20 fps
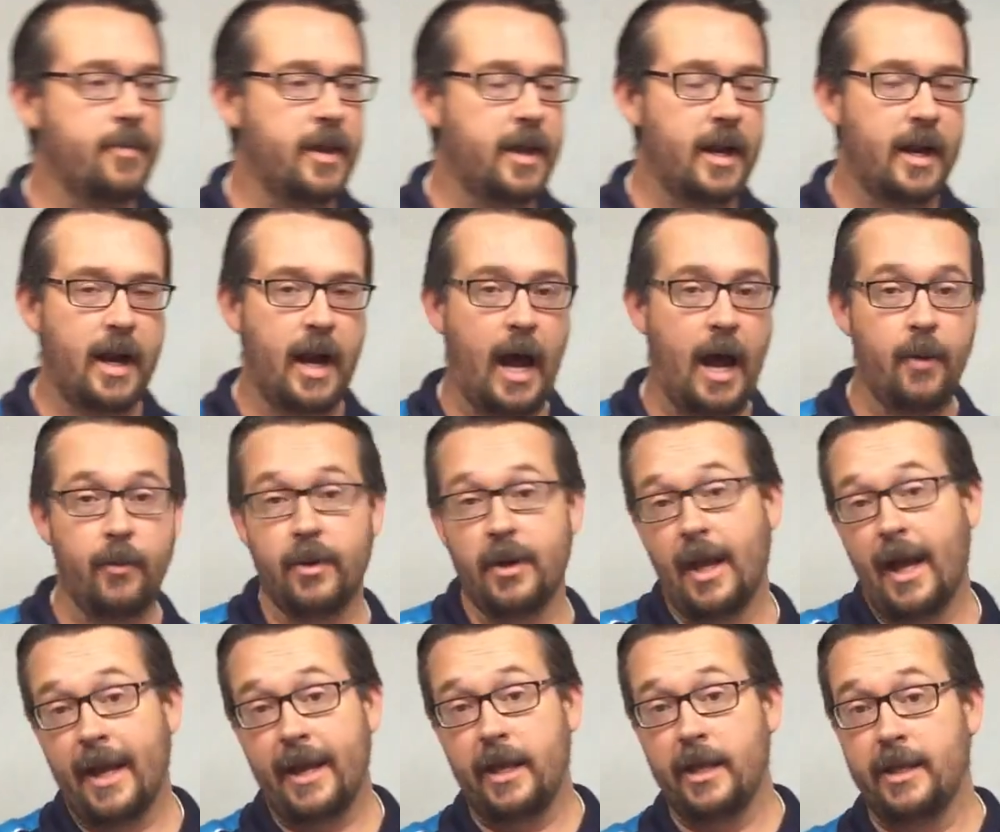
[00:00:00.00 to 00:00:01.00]
that I would
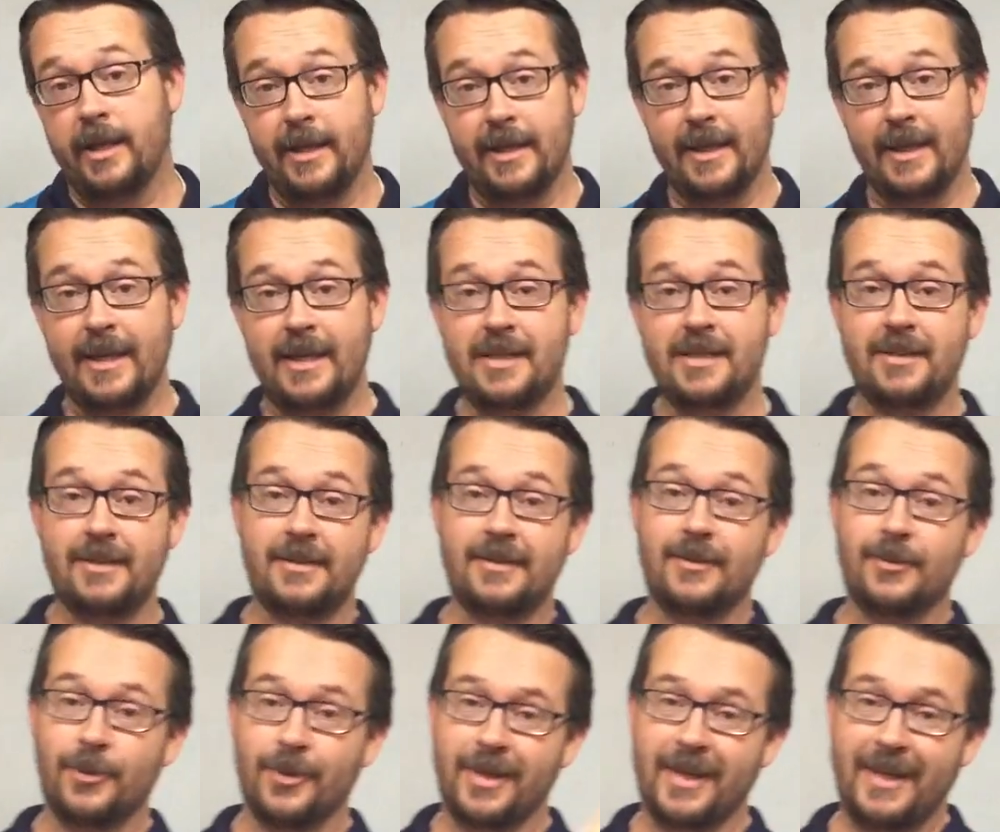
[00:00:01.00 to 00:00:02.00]
like you to at least
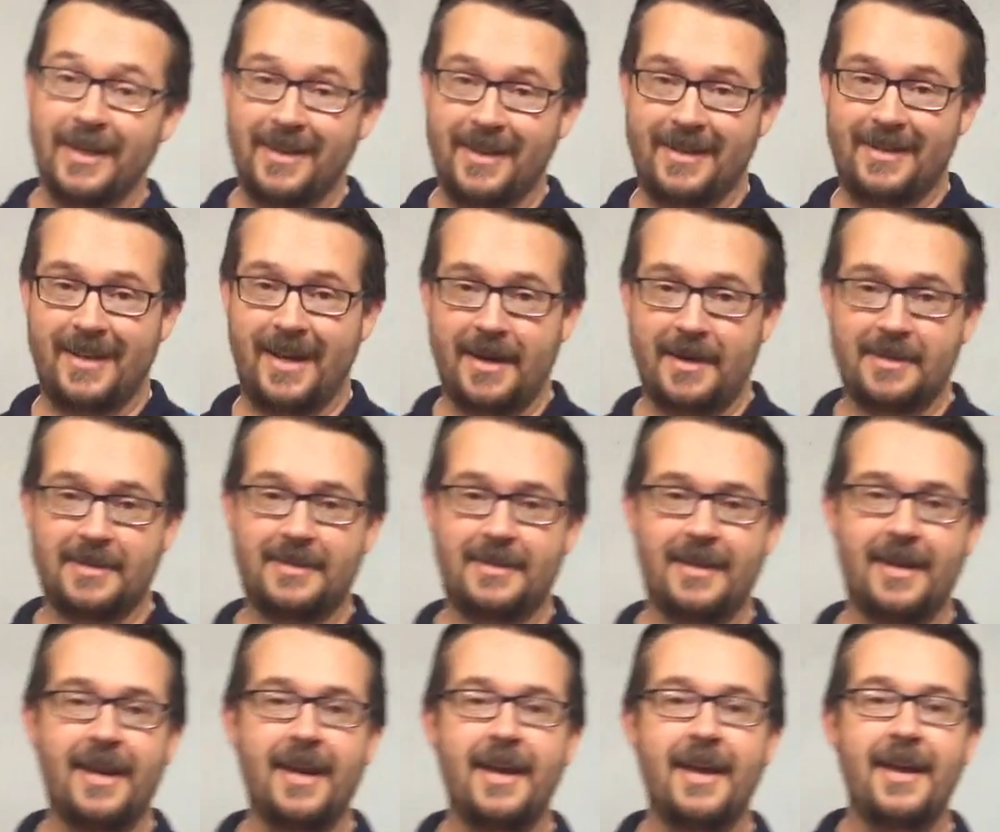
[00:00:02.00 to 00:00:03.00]
look in the text
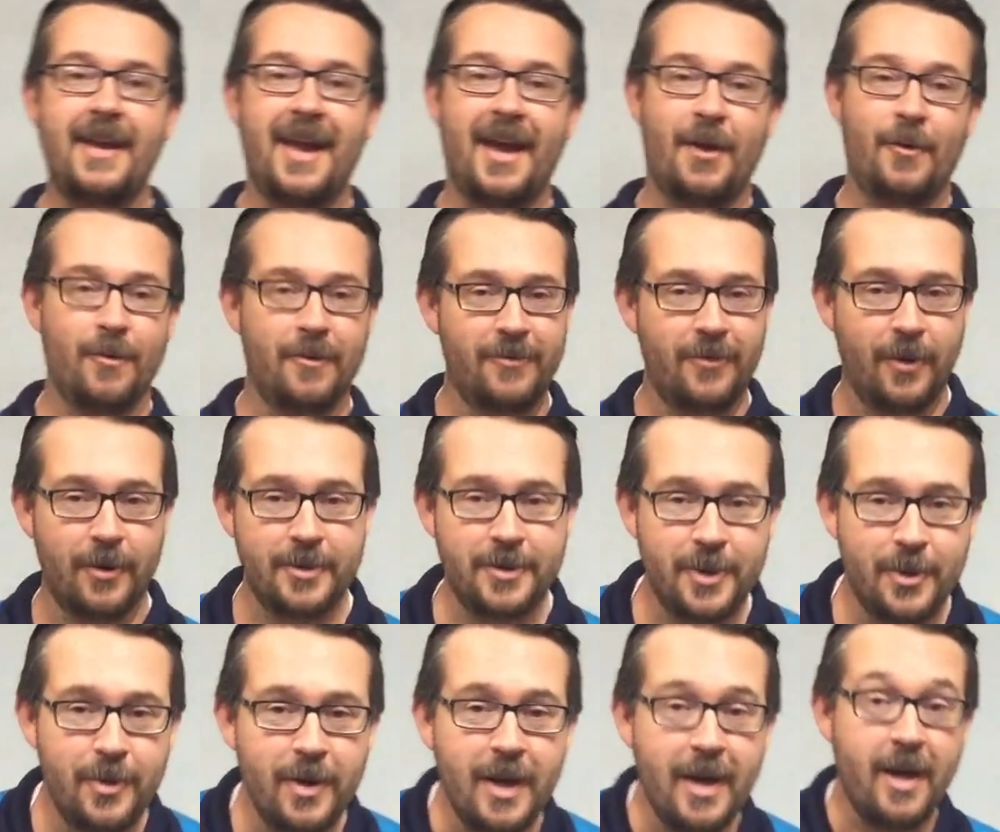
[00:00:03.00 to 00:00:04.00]
and refer
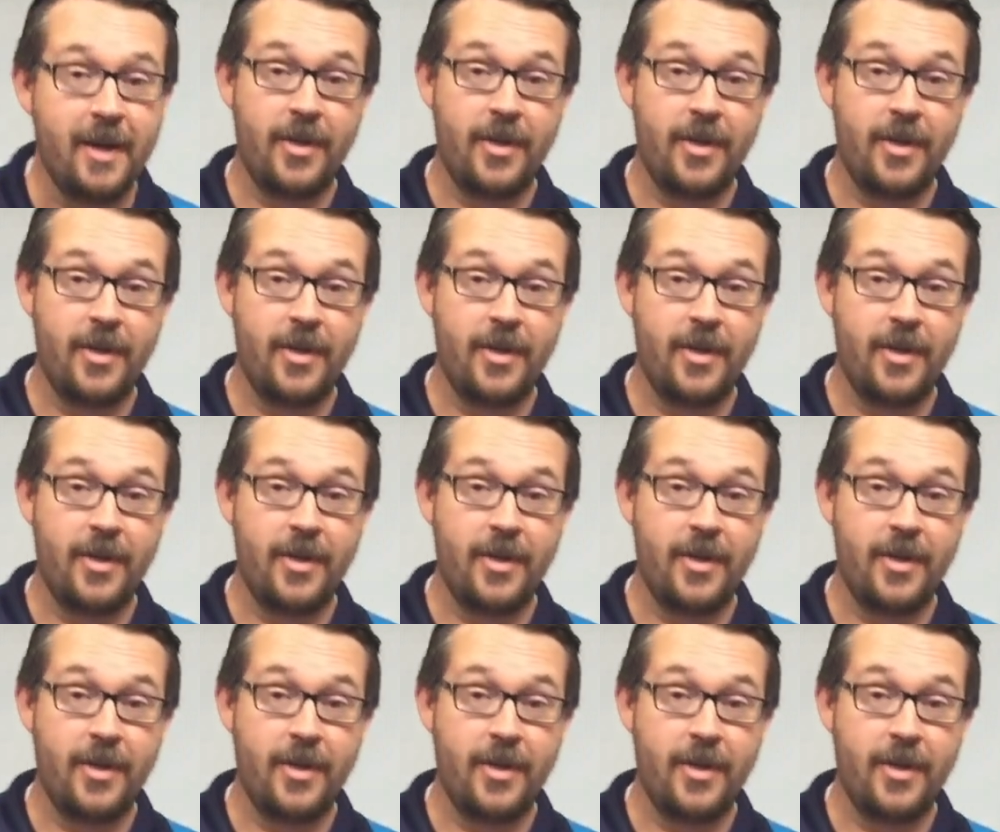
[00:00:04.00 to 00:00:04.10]
to.